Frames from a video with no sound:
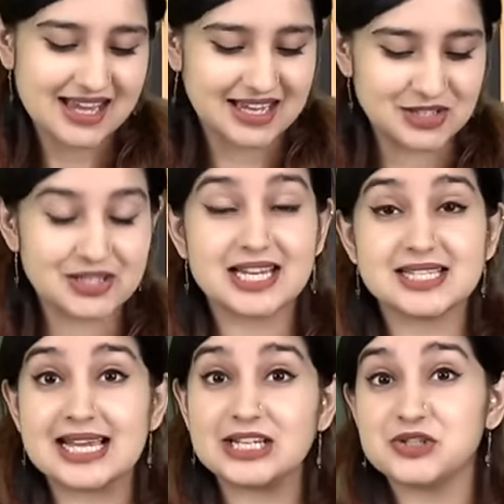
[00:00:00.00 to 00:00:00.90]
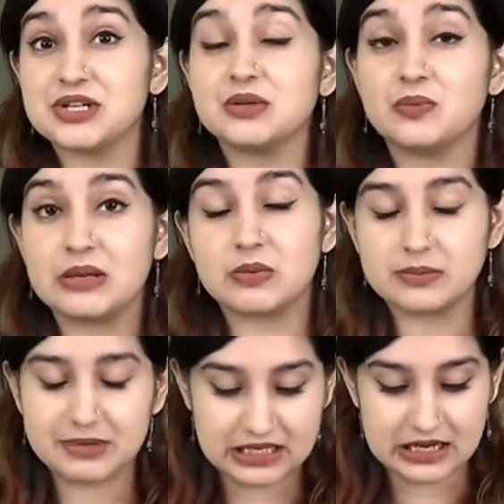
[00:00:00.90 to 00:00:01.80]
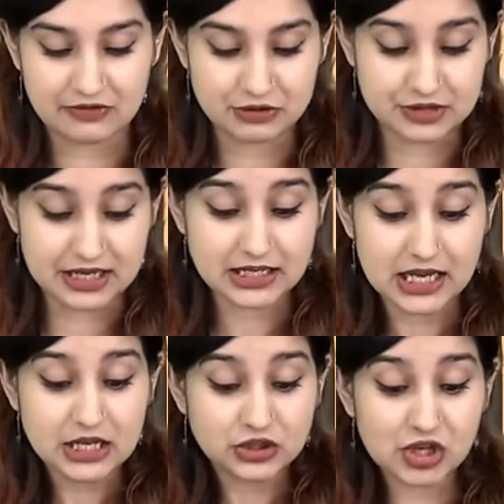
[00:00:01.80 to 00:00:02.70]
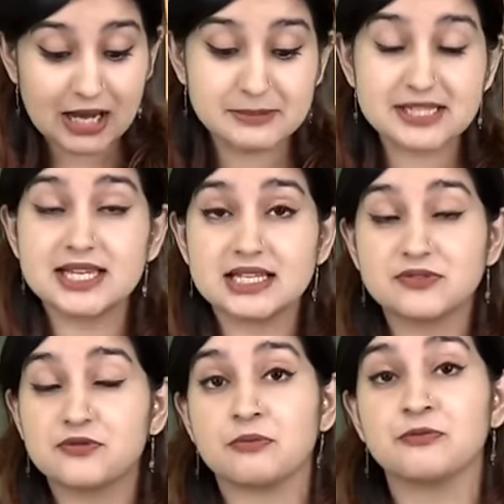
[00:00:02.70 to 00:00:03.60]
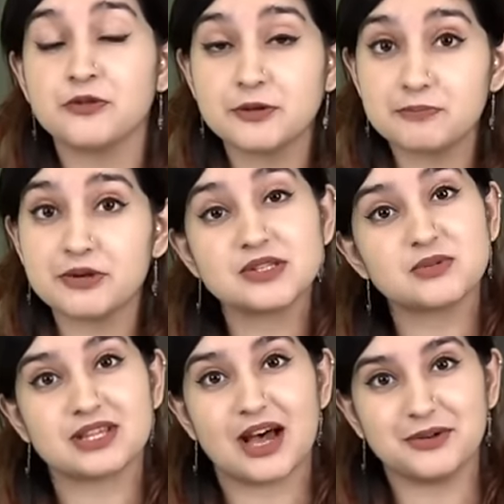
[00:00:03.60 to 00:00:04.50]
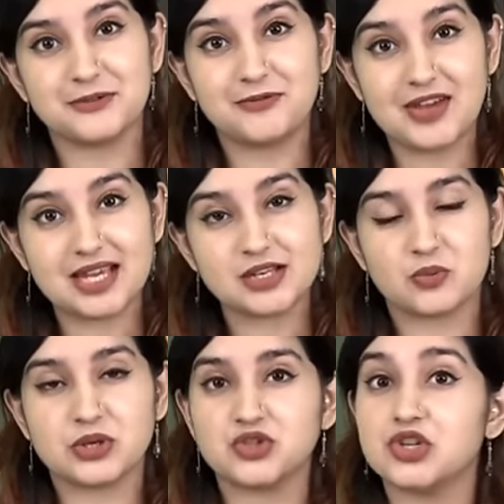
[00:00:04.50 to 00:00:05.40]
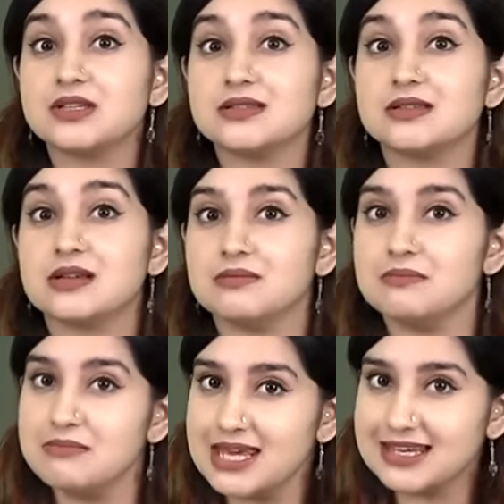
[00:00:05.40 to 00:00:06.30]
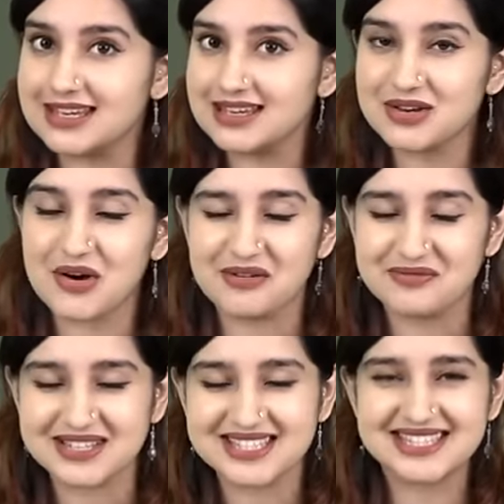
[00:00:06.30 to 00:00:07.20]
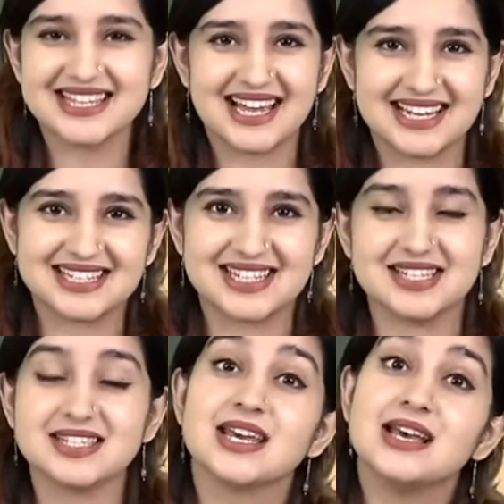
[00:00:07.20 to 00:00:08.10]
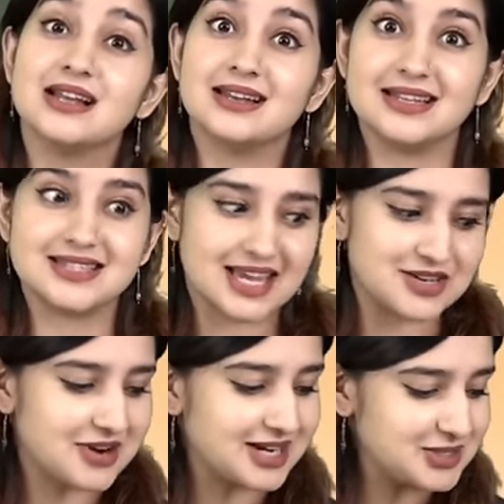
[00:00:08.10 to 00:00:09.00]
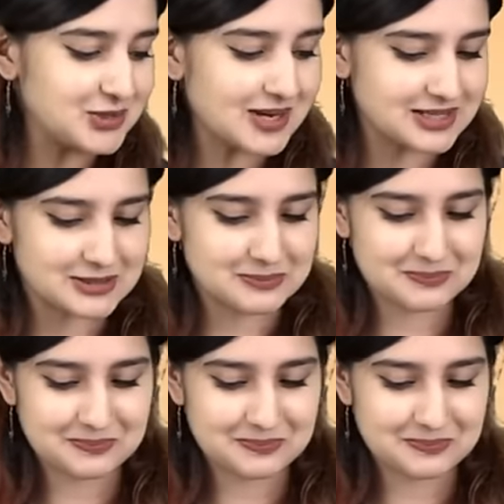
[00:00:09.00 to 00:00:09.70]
In today's session, we will be covering Chapter 6 from Footprints Without Feet, which is the making of a scientist. Let's get right to it.